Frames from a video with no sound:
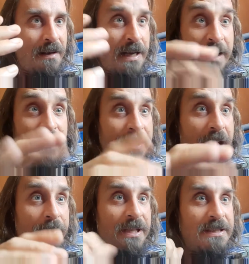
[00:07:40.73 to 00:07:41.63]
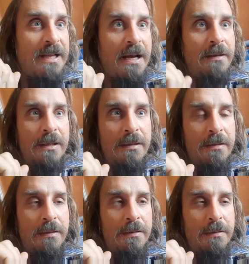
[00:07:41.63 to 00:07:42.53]
And if I type this down,
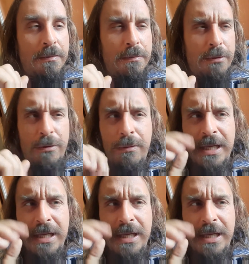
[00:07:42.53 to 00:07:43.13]
you